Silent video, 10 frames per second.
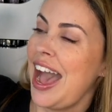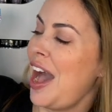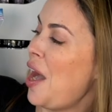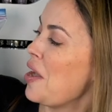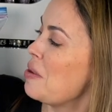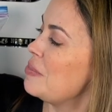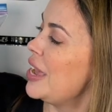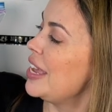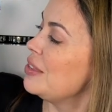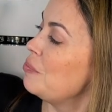Um,
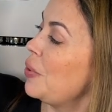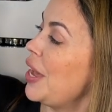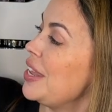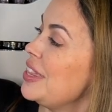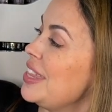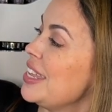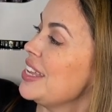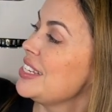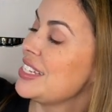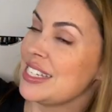but
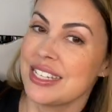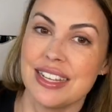this